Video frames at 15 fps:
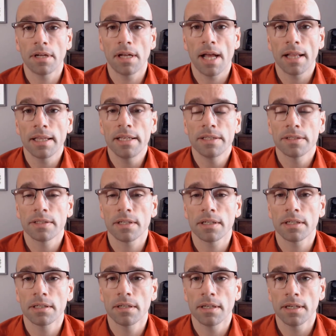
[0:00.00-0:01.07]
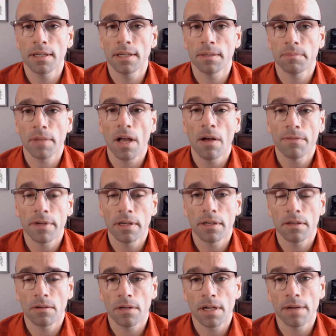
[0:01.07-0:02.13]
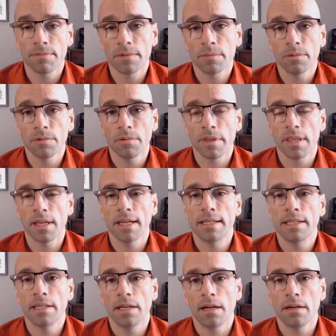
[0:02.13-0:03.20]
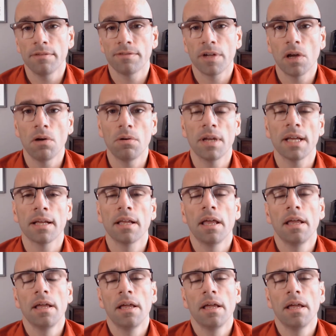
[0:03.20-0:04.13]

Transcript: at least confident or comfortable with the idea of coding.